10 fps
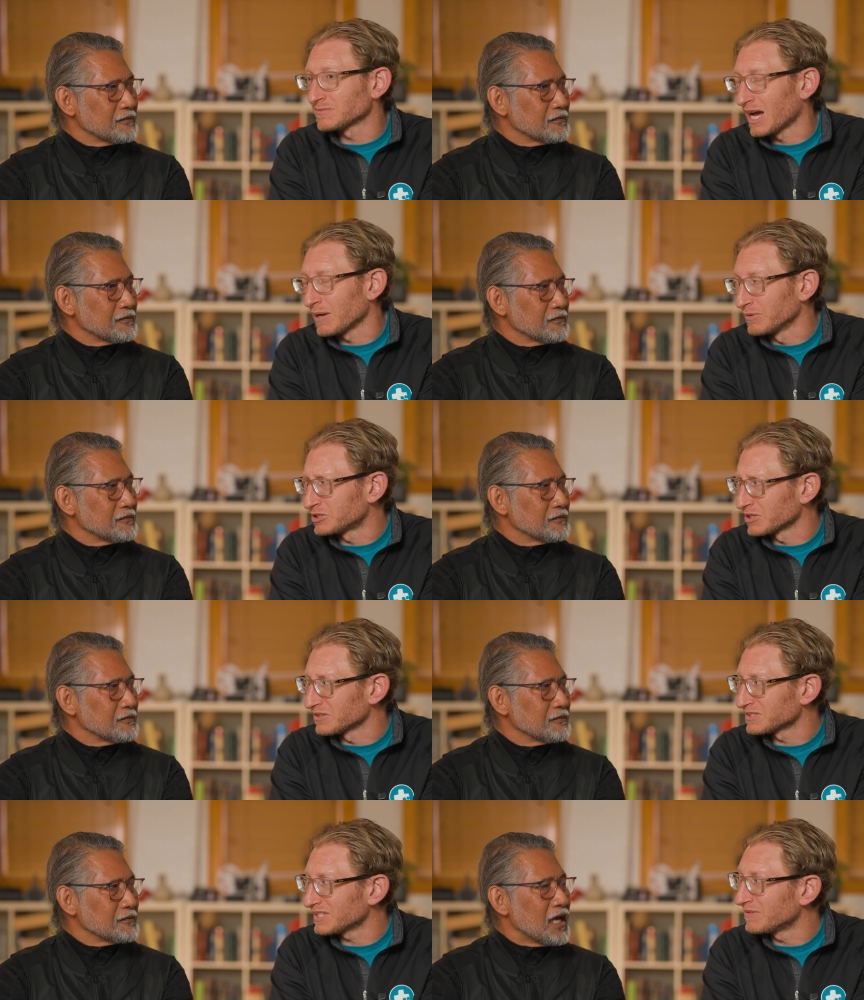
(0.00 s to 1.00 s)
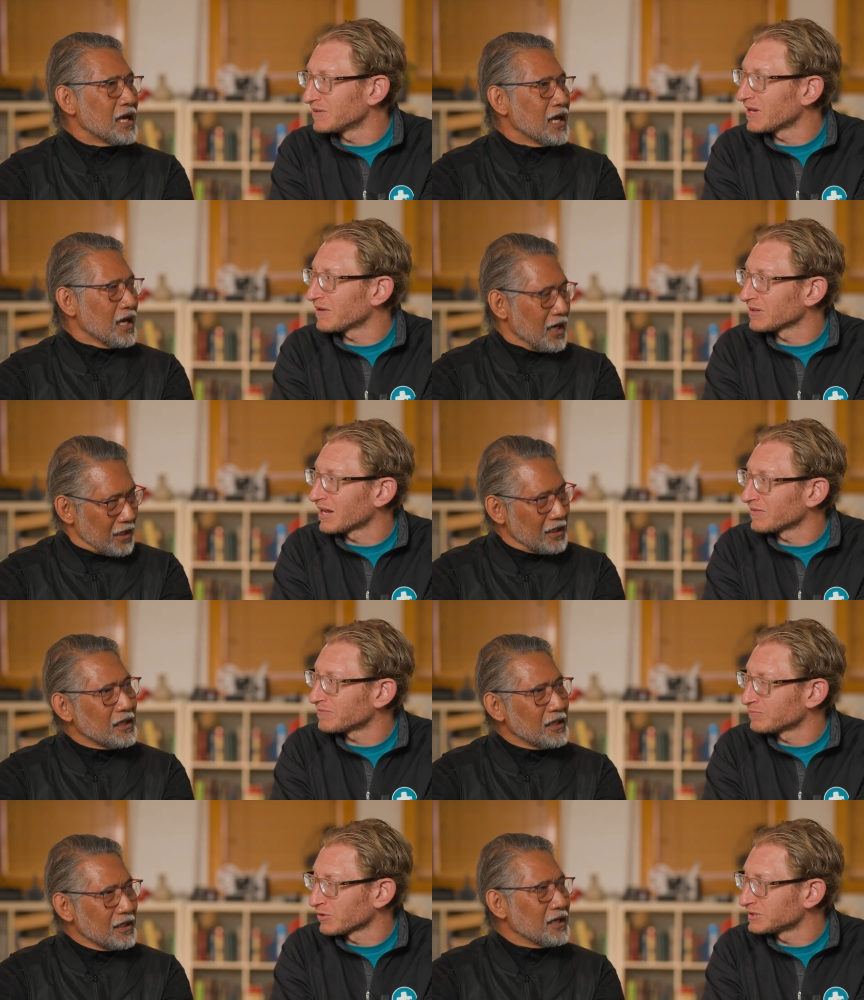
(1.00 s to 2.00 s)
Speaker 1: high blood sugars, even if you have a lot of
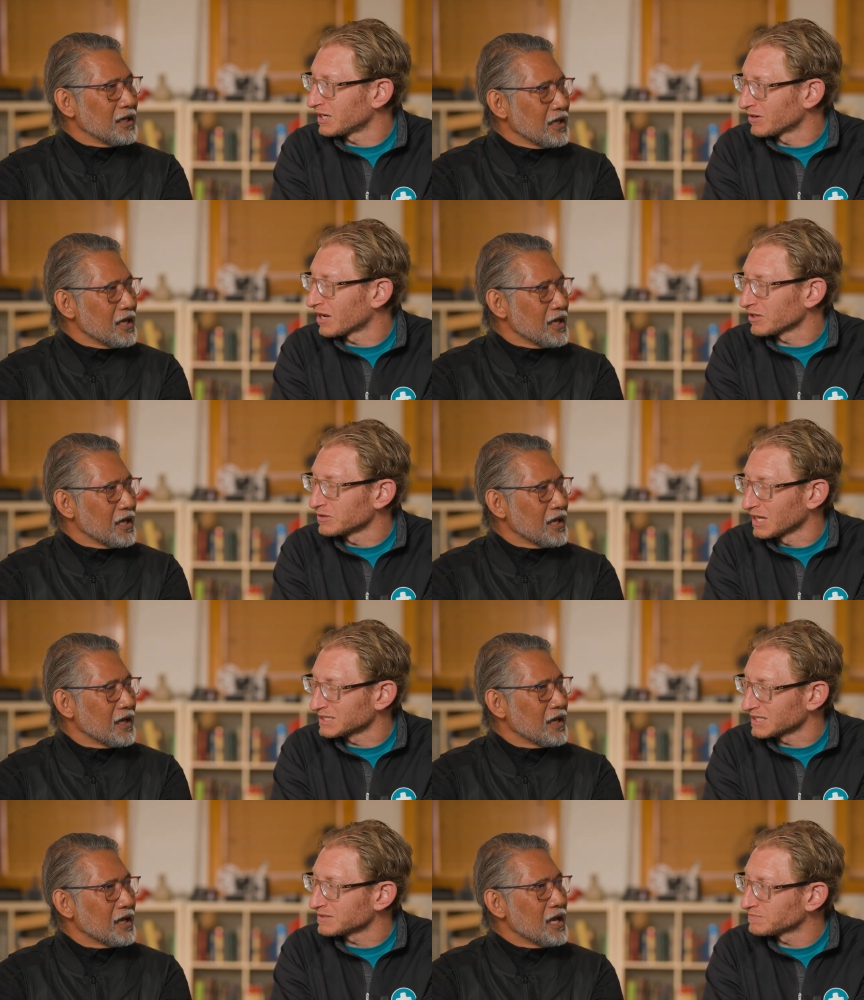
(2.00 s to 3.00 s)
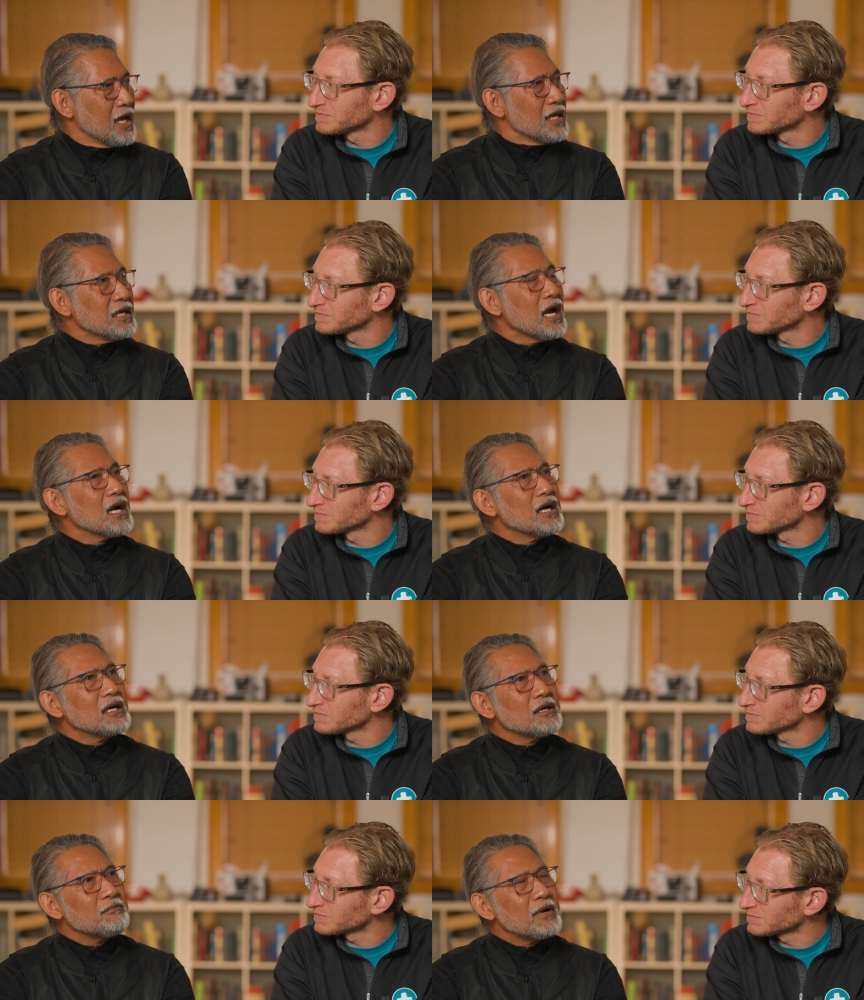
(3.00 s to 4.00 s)
protein and you're not utilizing it.
Speaker 2: Yeah,
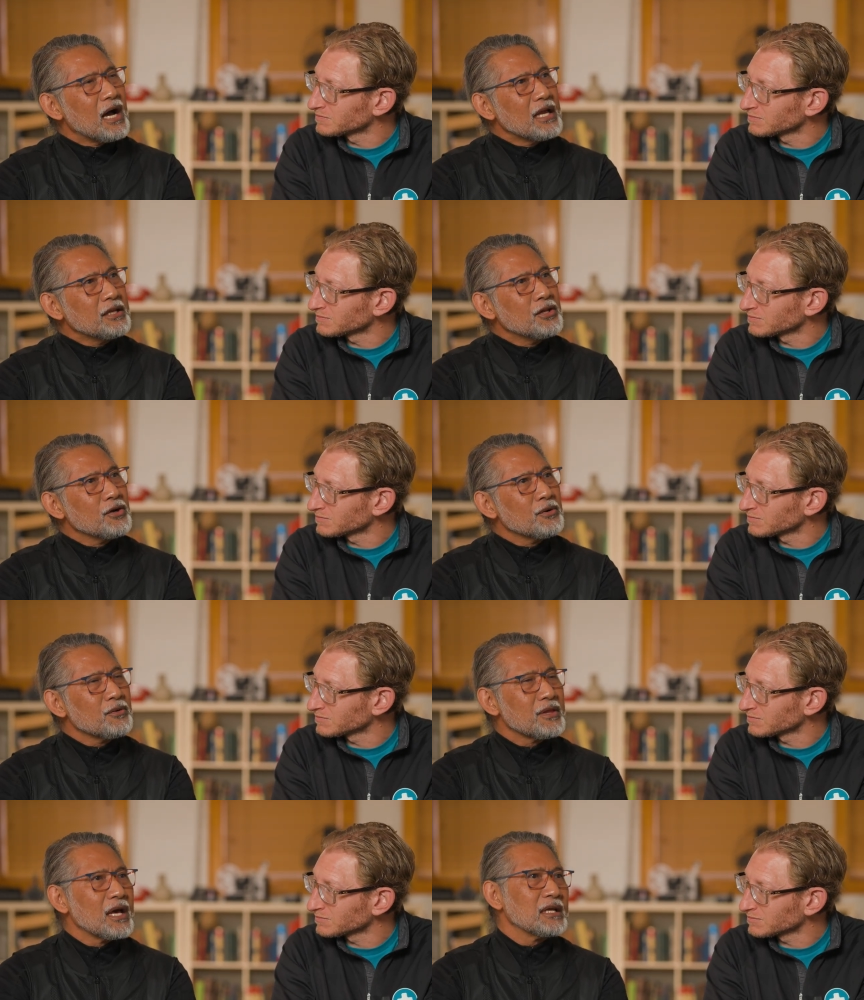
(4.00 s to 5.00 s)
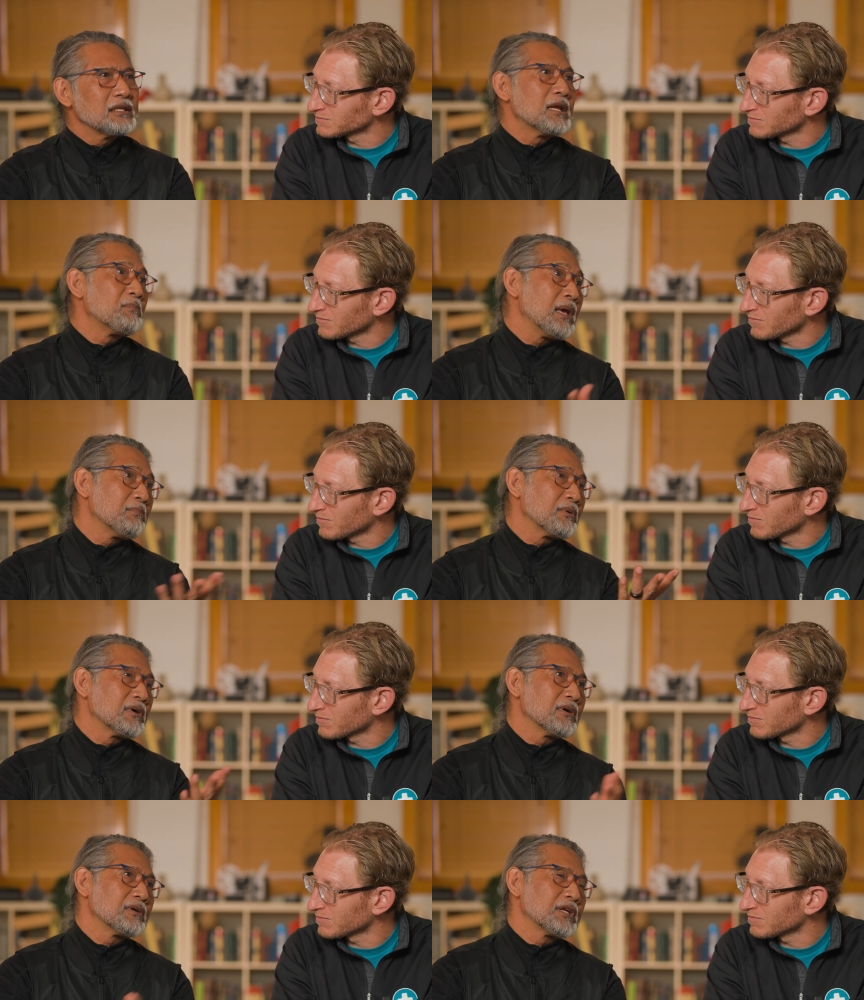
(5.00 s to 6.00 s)
um, I know that in a
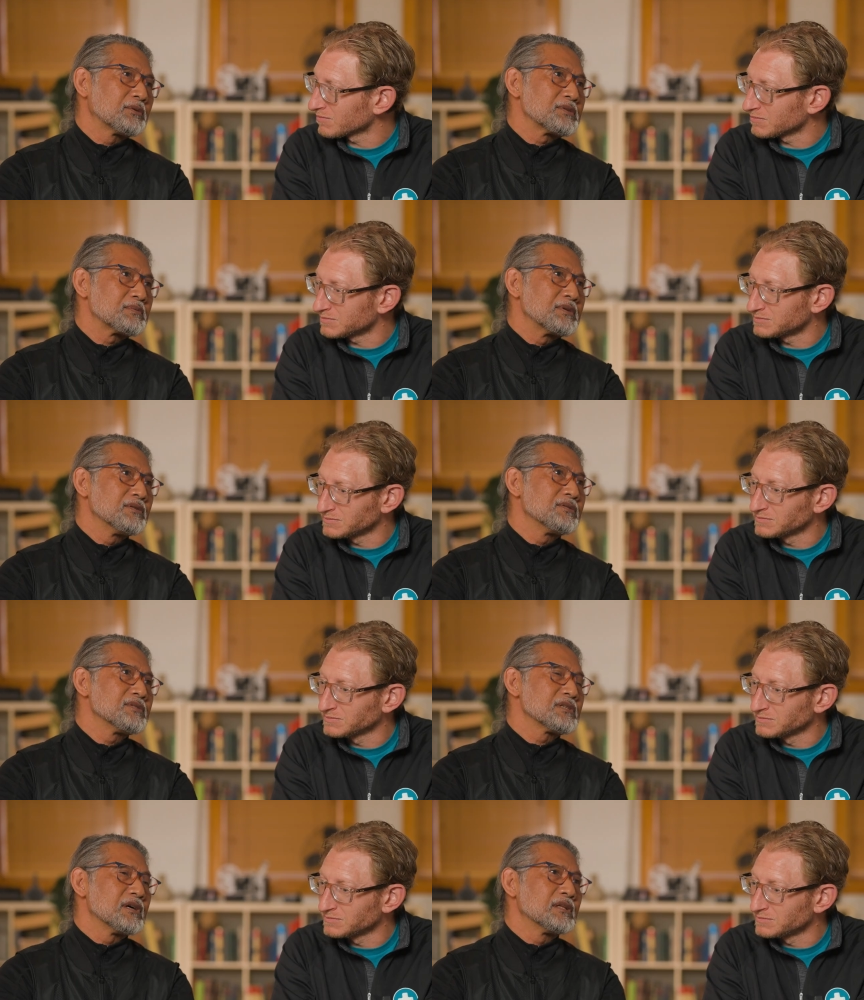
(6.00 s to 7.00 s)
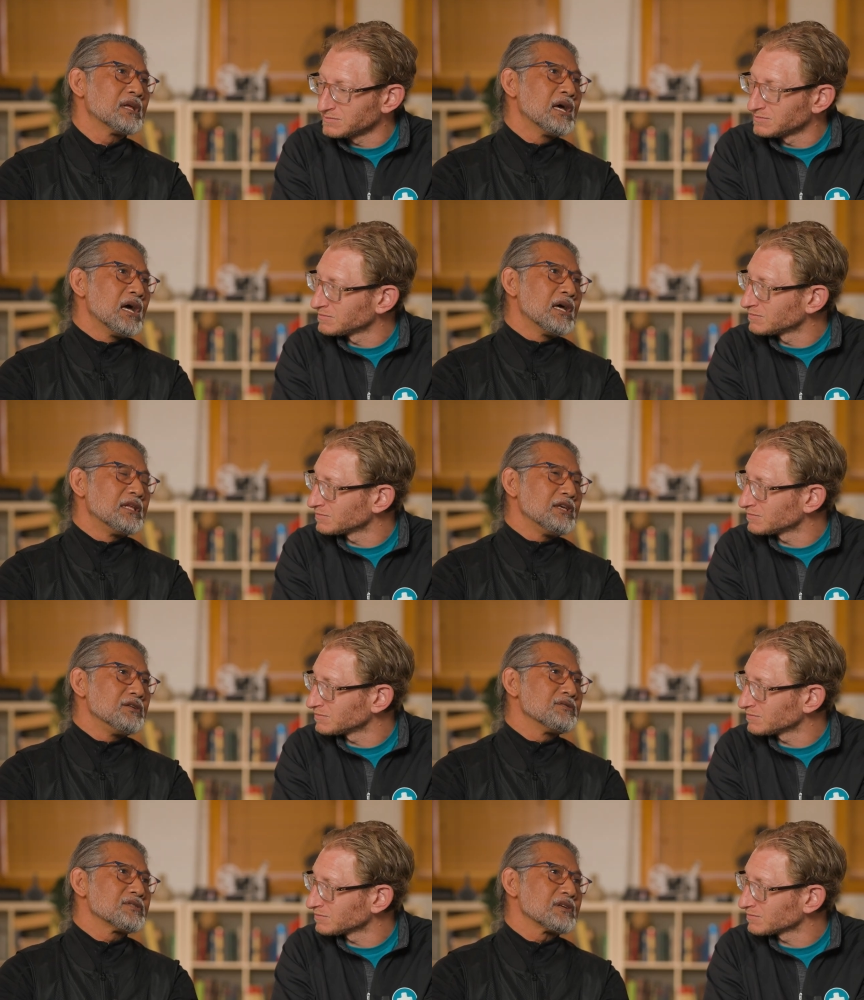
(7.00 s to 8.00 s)
paper that was produced on the
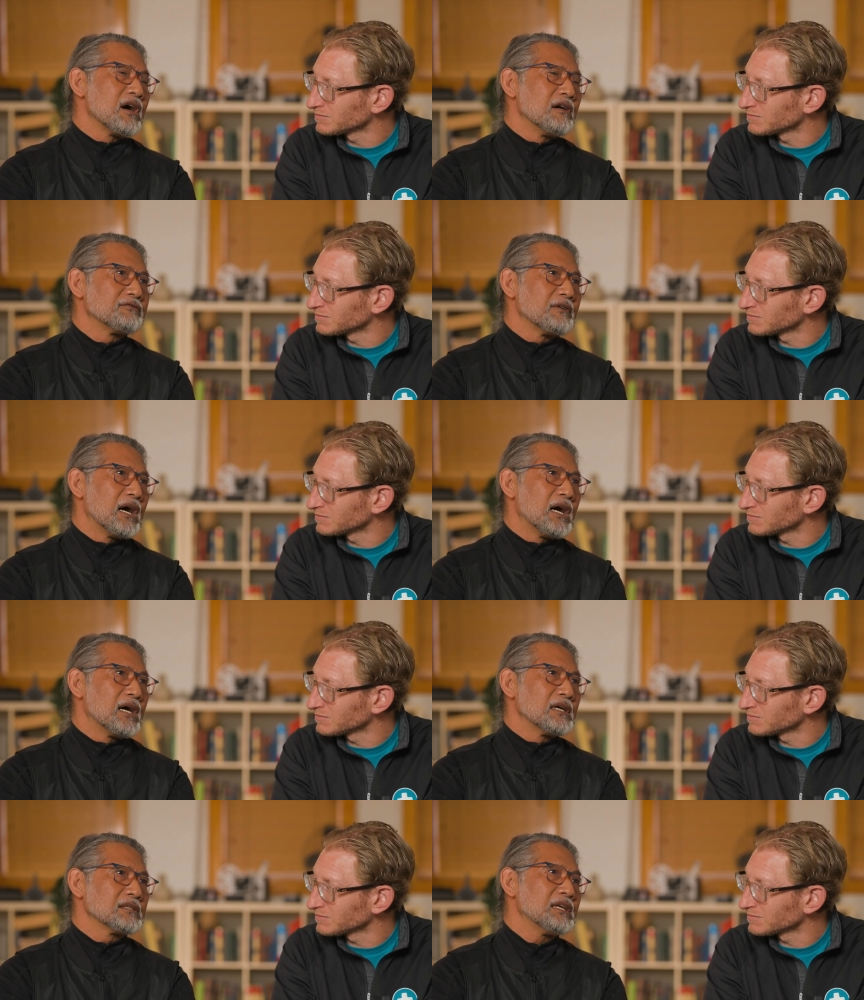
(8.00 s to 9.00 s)
use of uh,